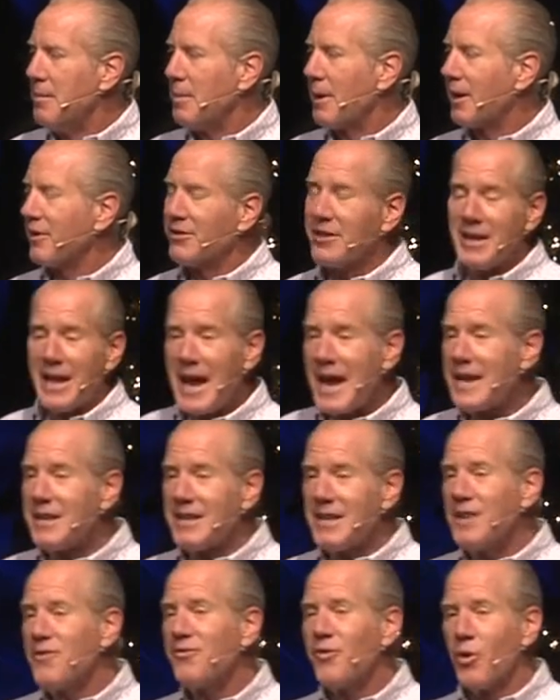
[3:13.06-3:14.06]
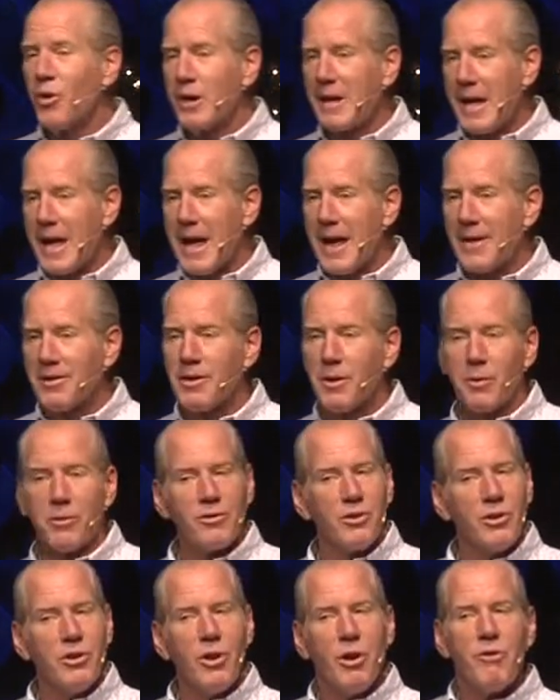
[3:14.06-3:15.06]
Because in 1848, there
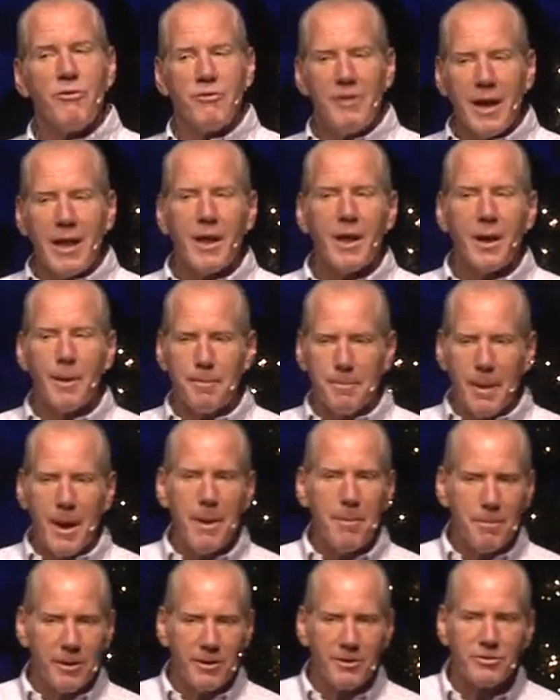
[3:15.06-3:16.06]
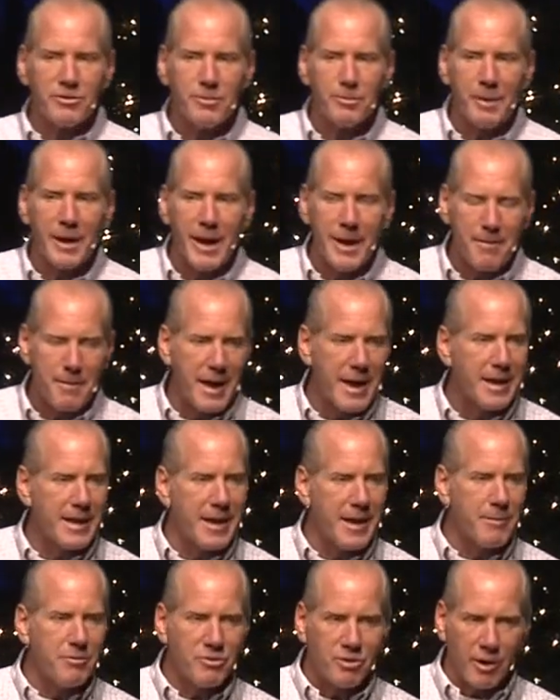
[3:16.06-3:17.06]
was a novella published by a man
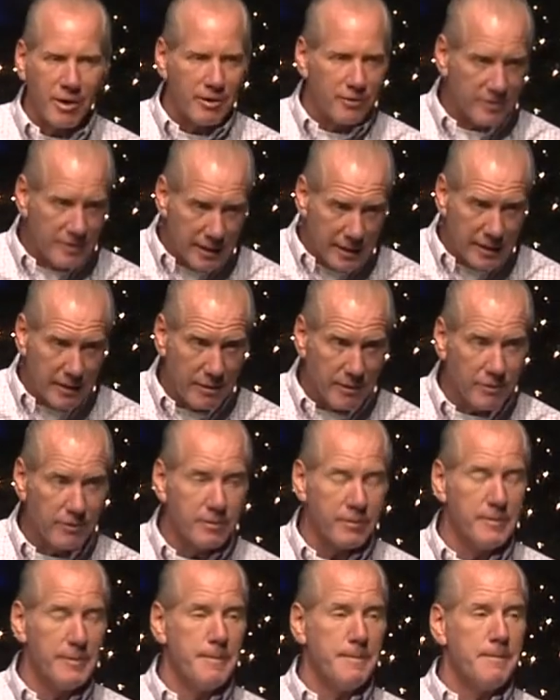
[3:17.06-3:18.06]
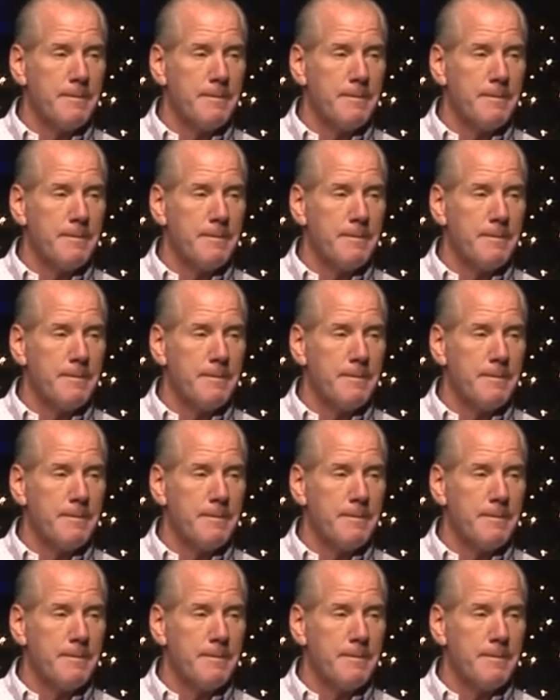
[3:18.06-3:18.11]
named Charles Dickens.